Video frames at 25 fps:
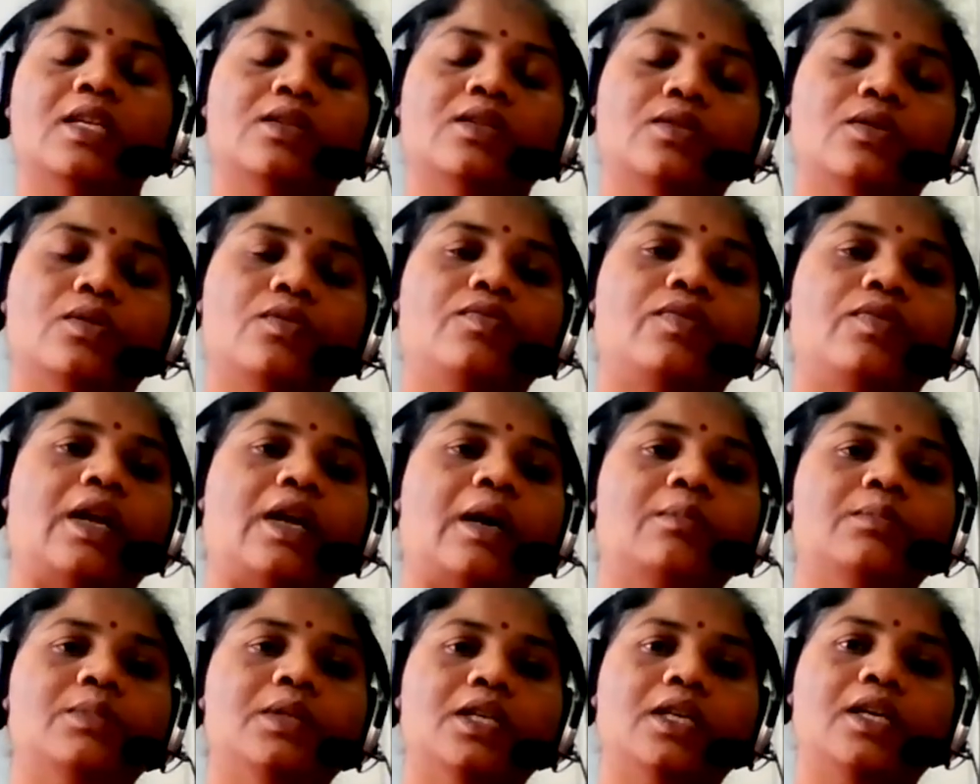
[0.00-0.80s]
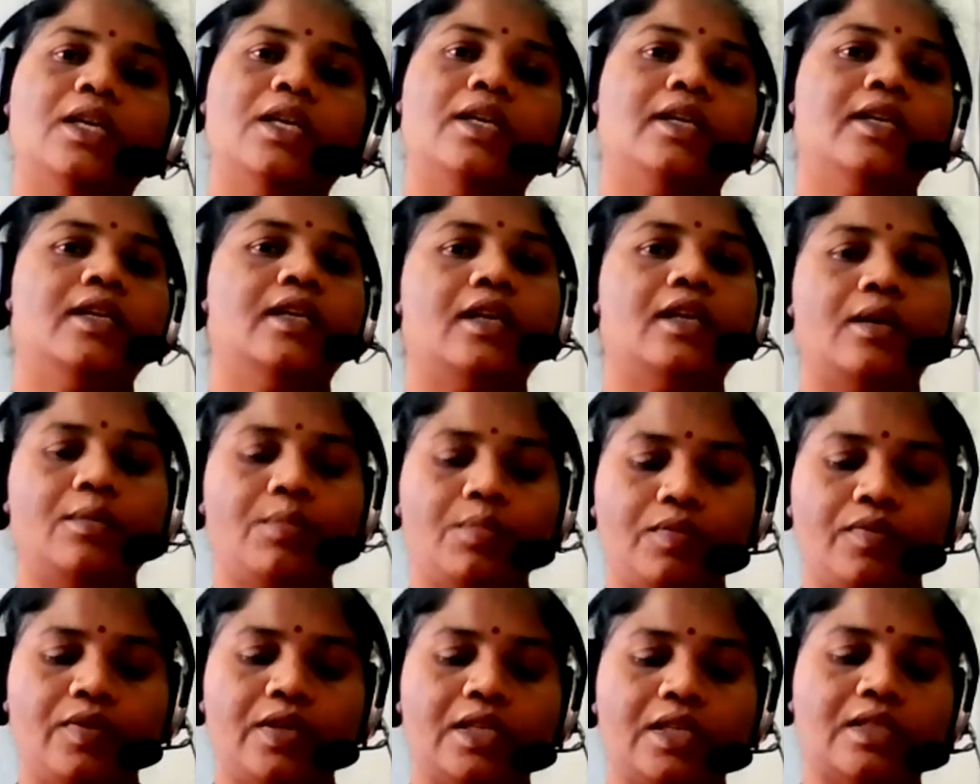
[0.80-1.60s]
So from the getting up,
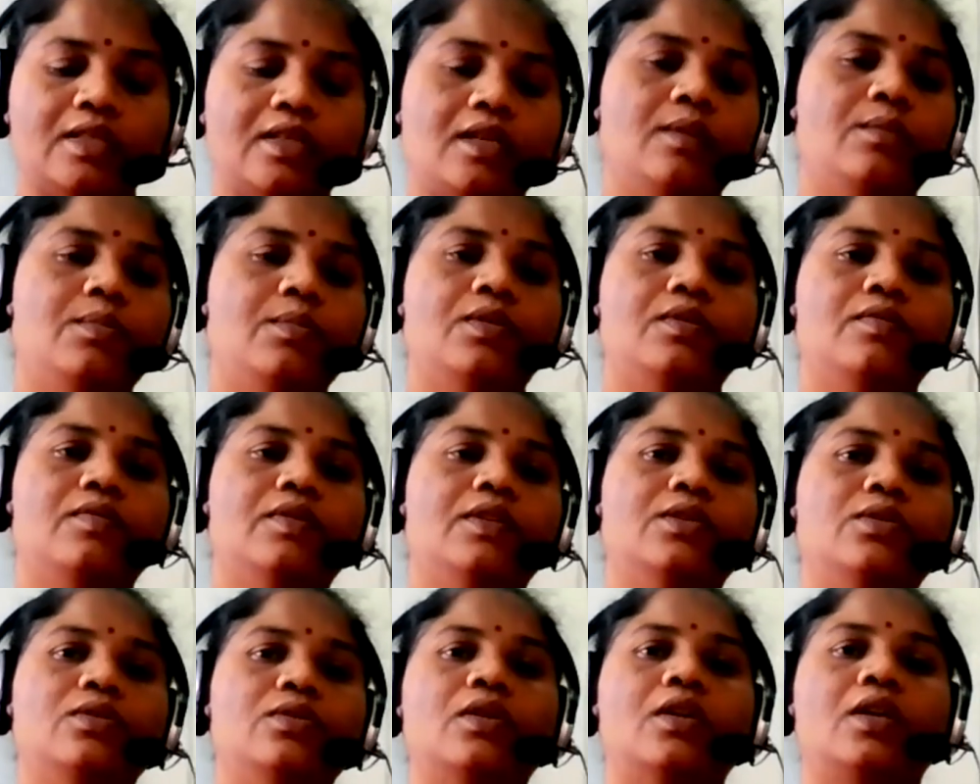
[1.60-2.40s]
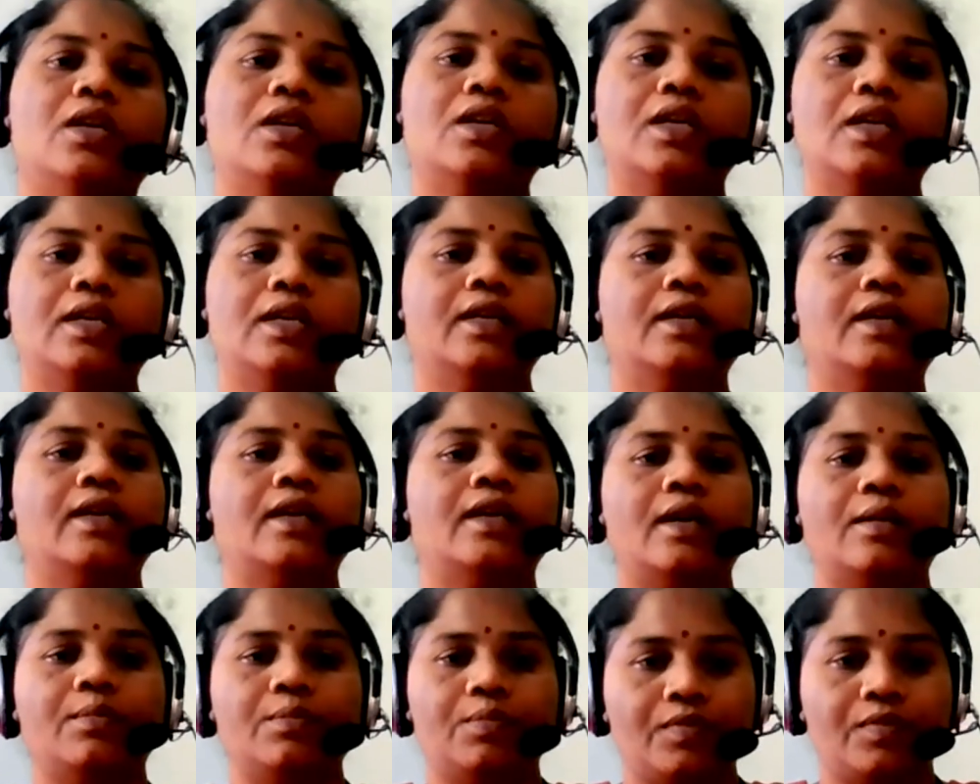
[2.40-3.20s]
for example, when you are getting
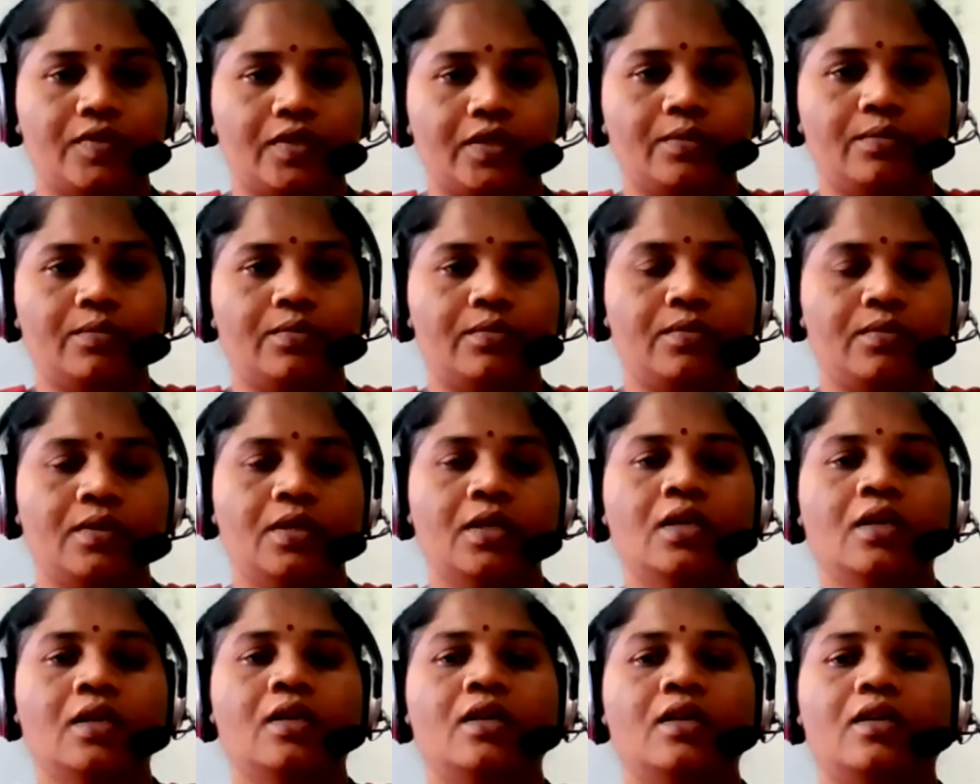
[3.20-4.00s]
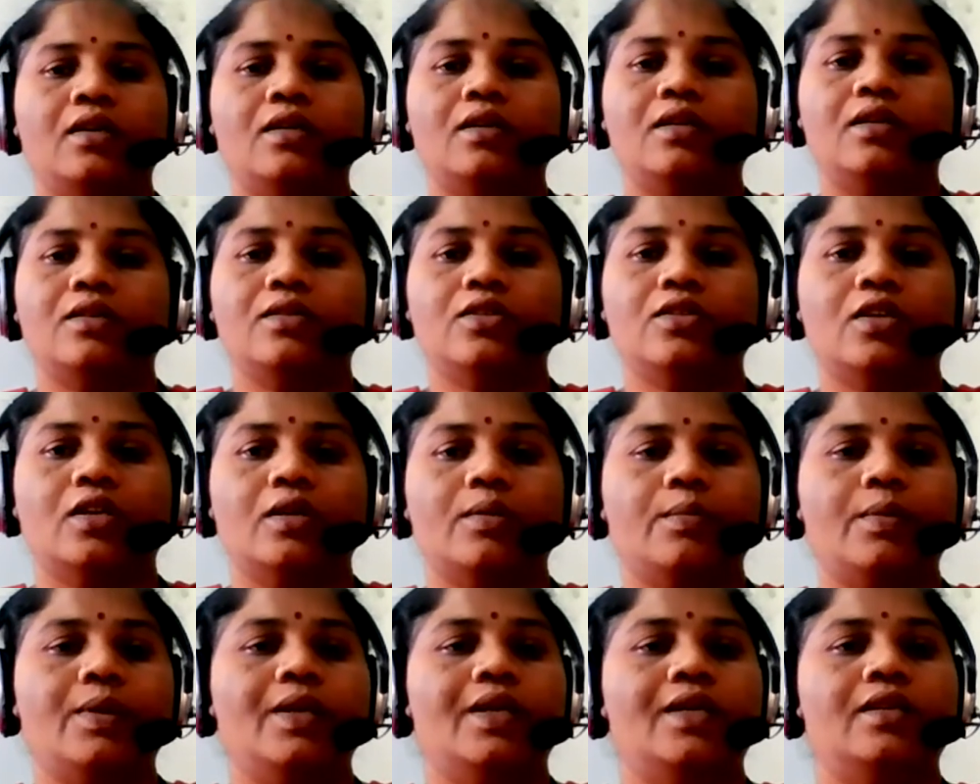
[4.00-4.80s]
up from your
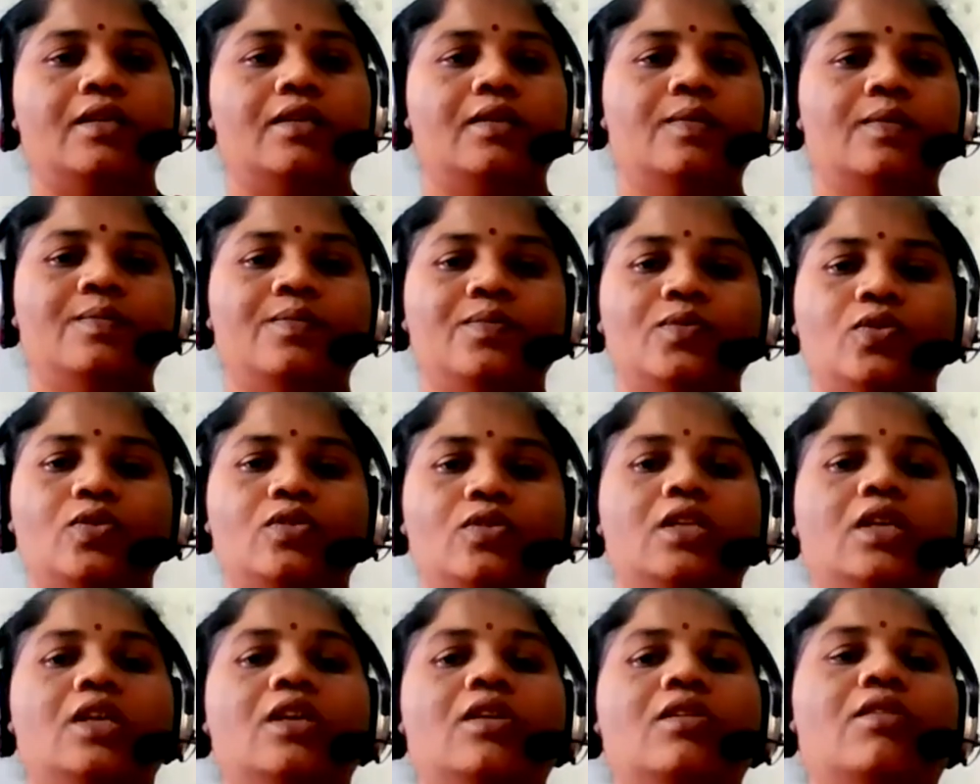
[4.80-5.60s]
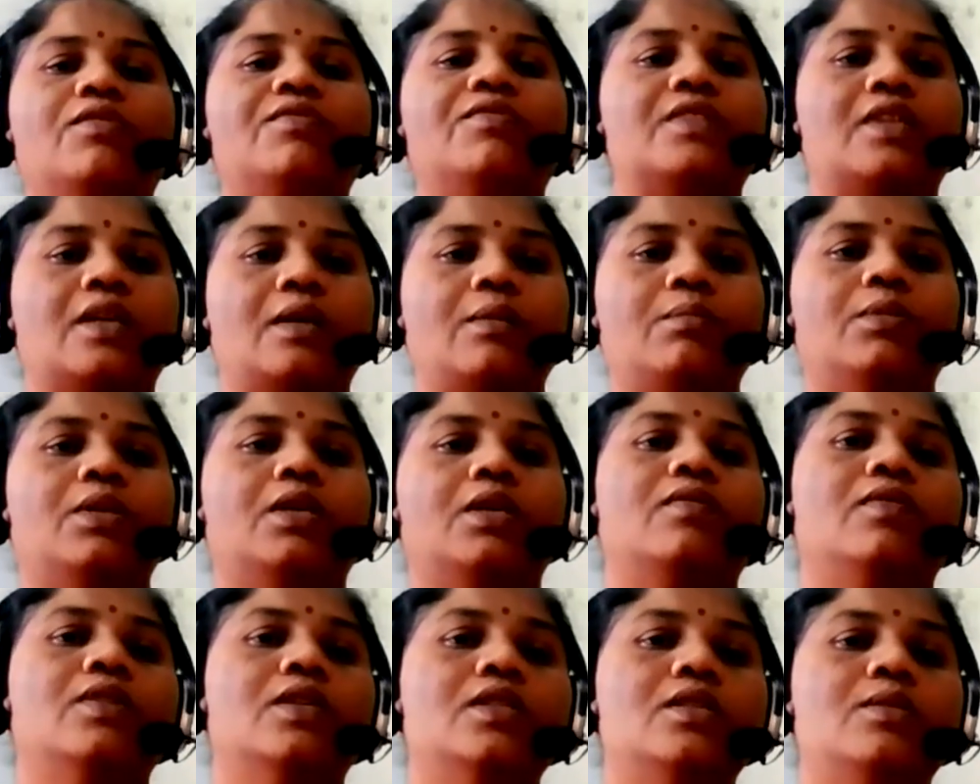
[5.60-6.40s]
bed, you think of
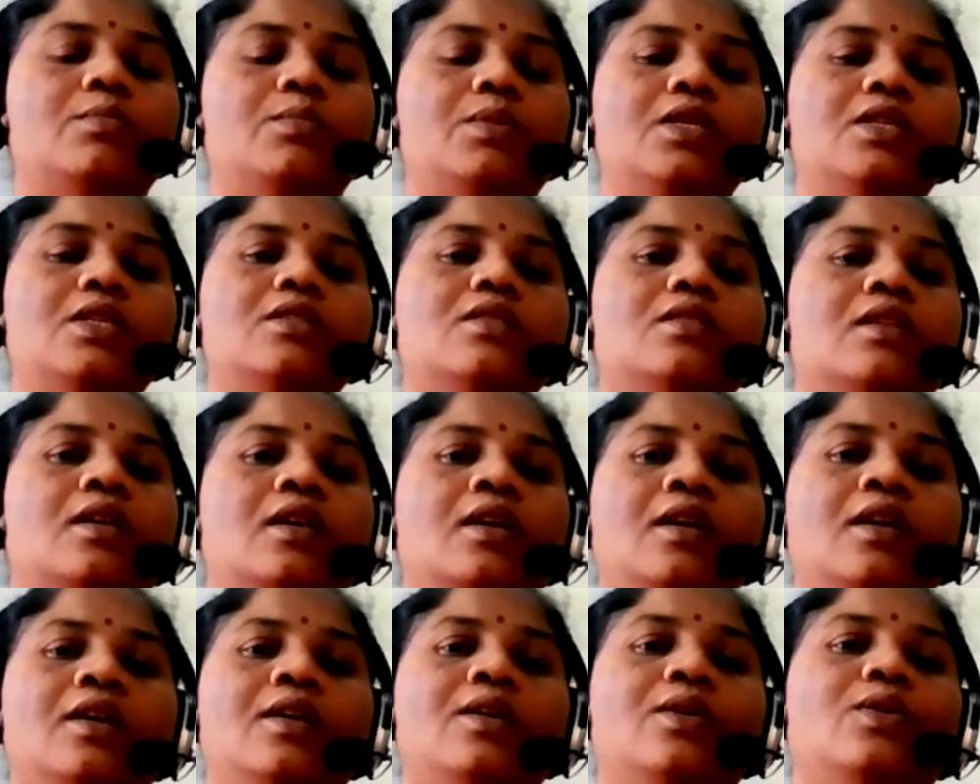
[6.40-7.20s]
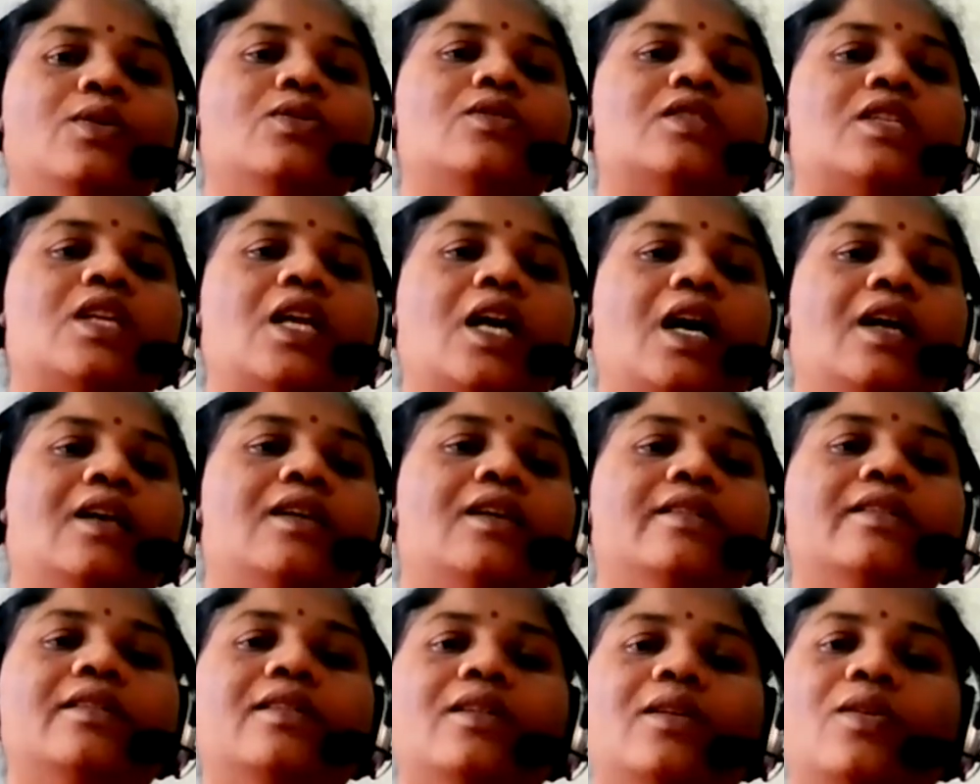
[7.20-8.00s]
something, which means you
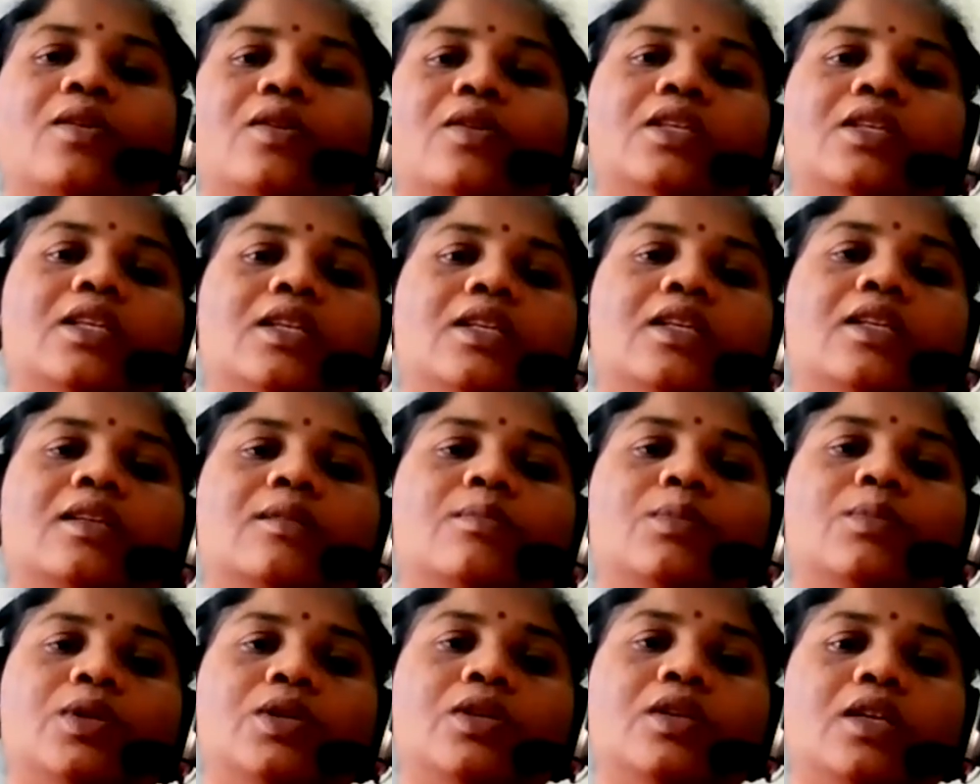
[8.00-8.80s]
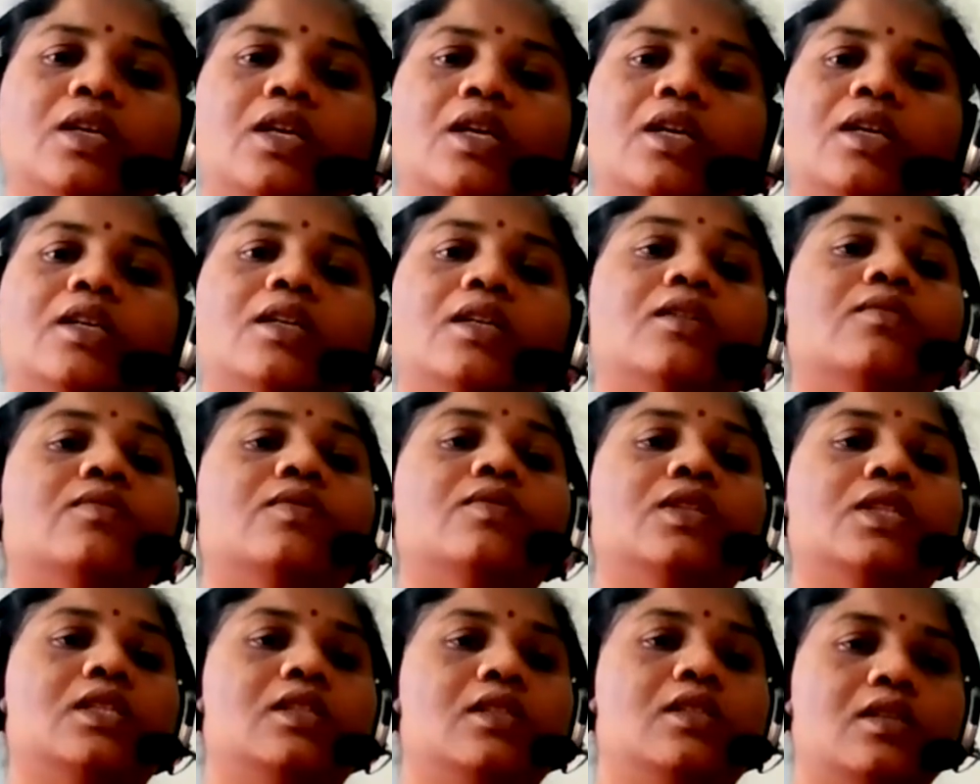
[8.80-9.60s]
started already communicating
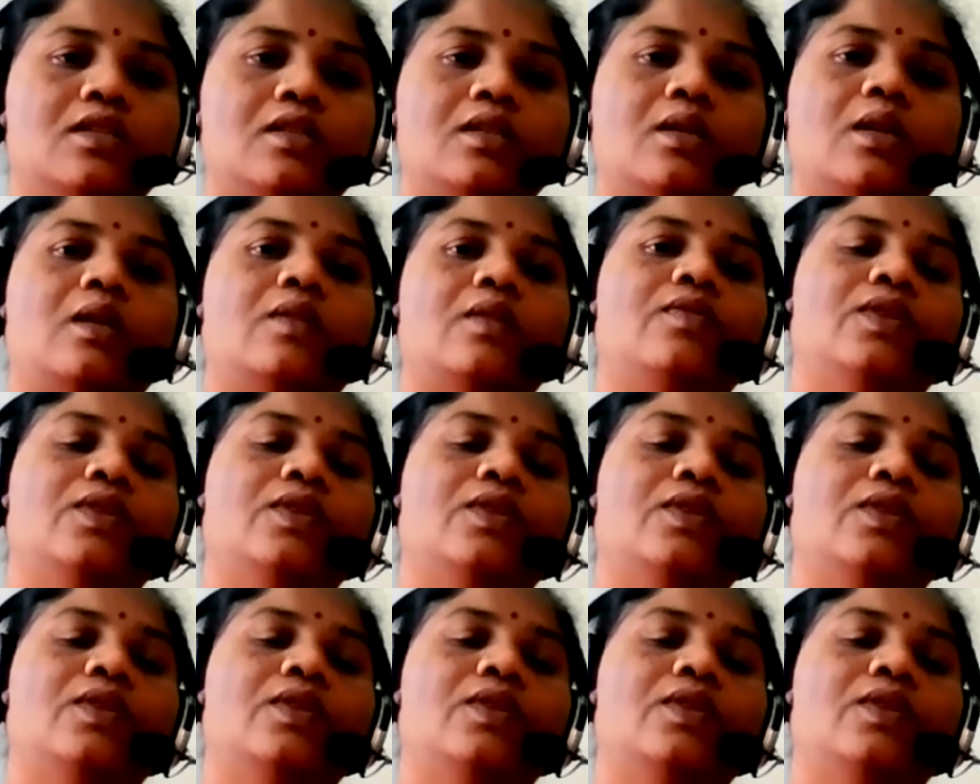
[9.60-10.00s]
within the self.